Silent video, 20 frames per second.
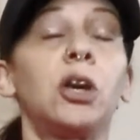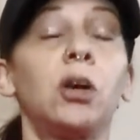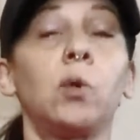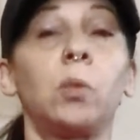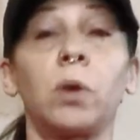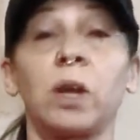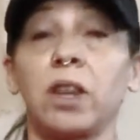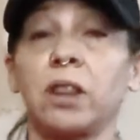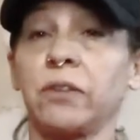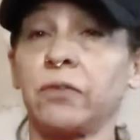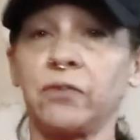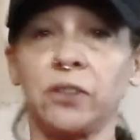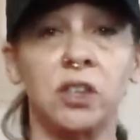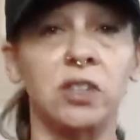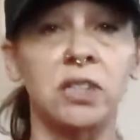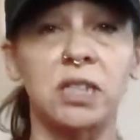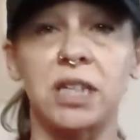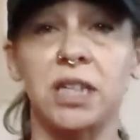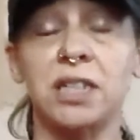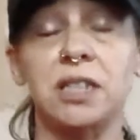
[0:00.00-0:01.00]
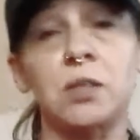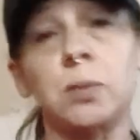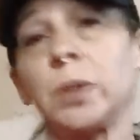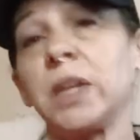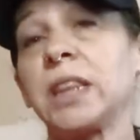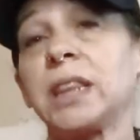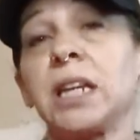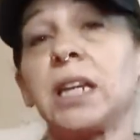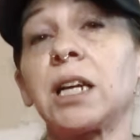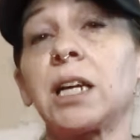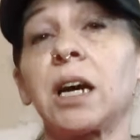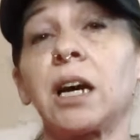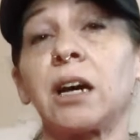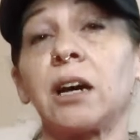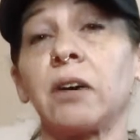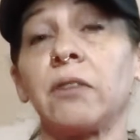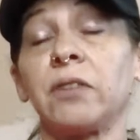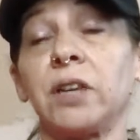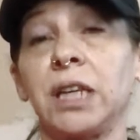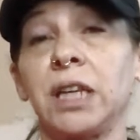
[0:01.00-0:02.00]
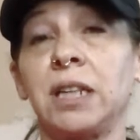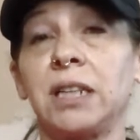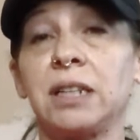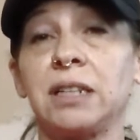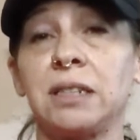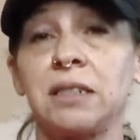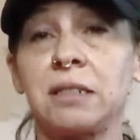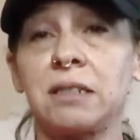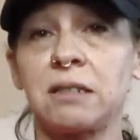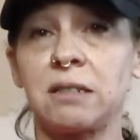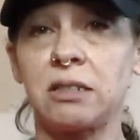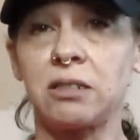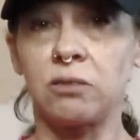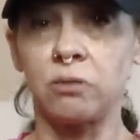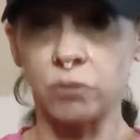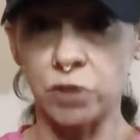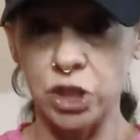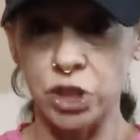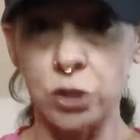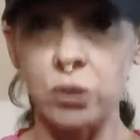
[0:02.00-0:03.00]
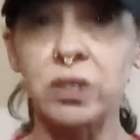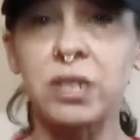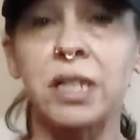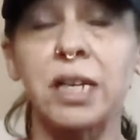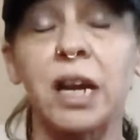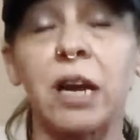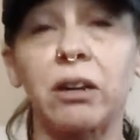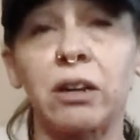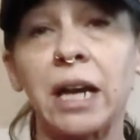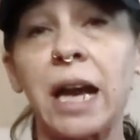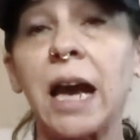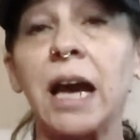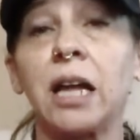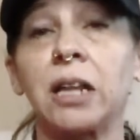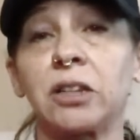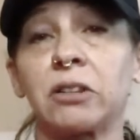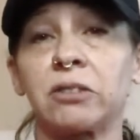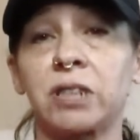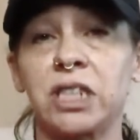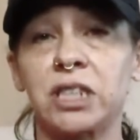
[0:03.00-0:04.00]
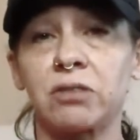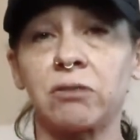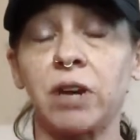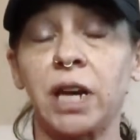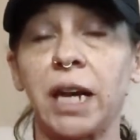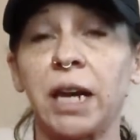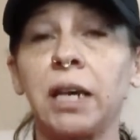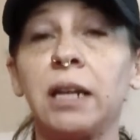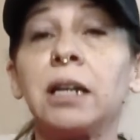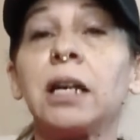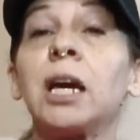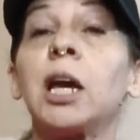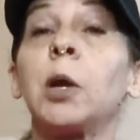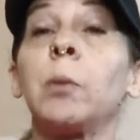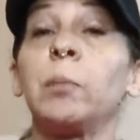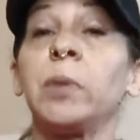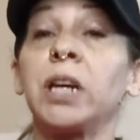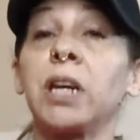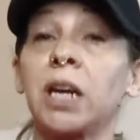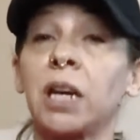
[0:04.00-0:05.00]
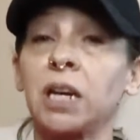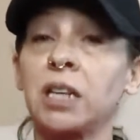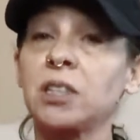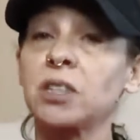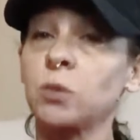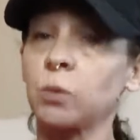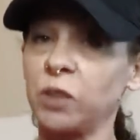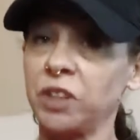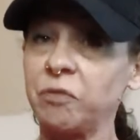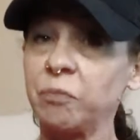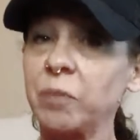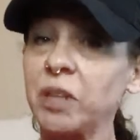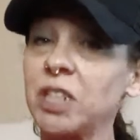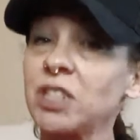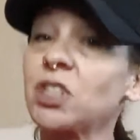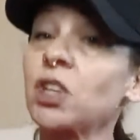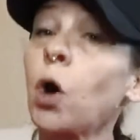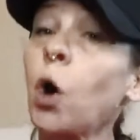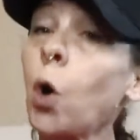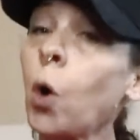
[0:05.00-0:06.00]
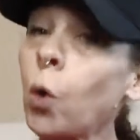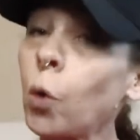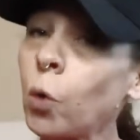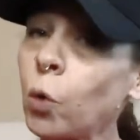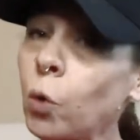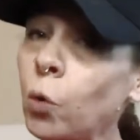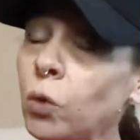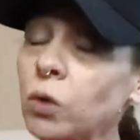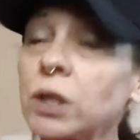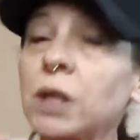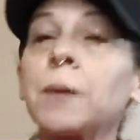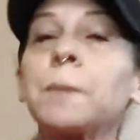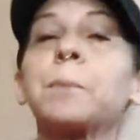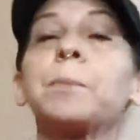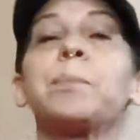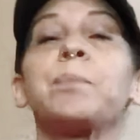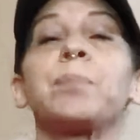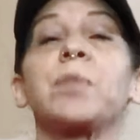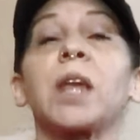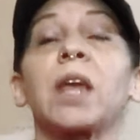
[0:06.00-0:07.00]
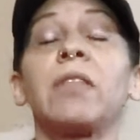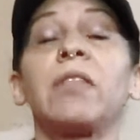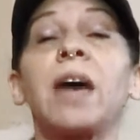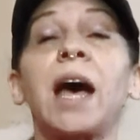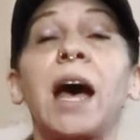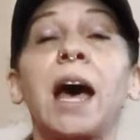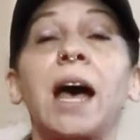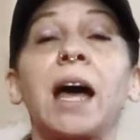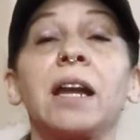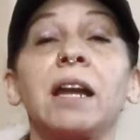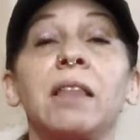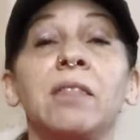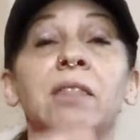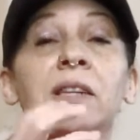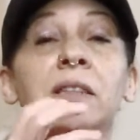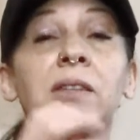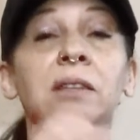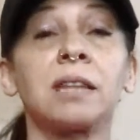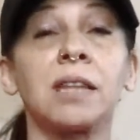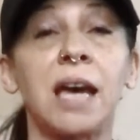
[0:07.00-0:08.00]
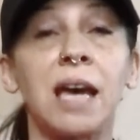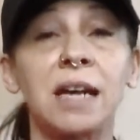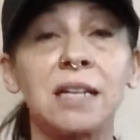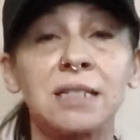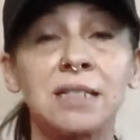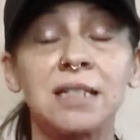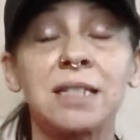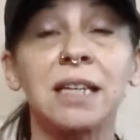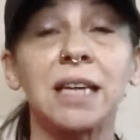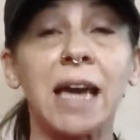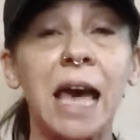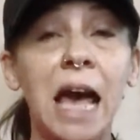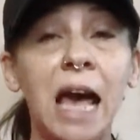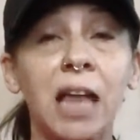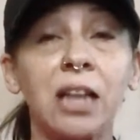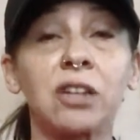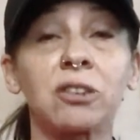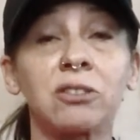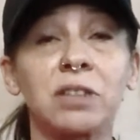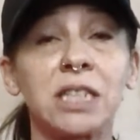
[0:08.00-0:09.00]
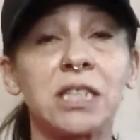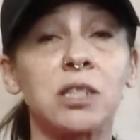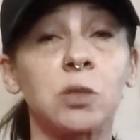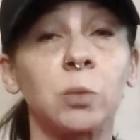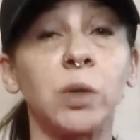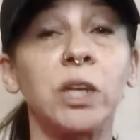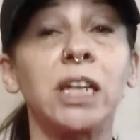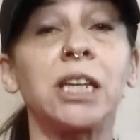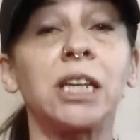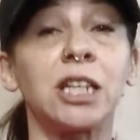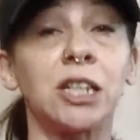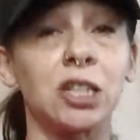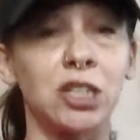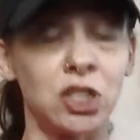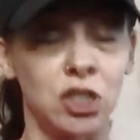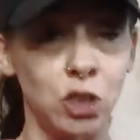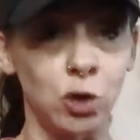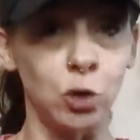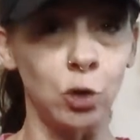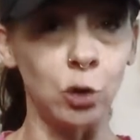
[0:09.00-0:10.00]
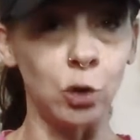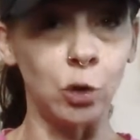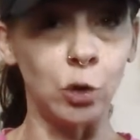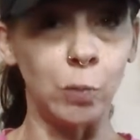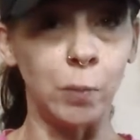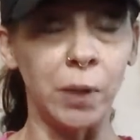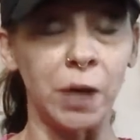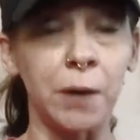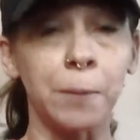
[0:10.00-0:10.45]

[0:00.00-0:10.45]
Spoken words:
one of the first things we think of is reducing our calories, right? Because we've been told that the less calories we consume,